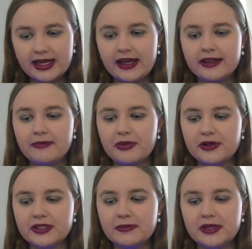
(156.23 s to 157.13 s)
and the
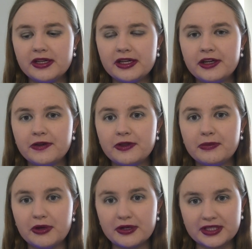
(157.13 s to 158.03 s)
possibility of their
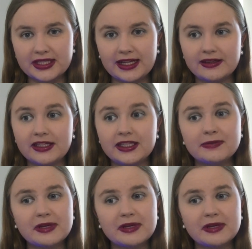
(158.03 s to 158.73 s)
personalities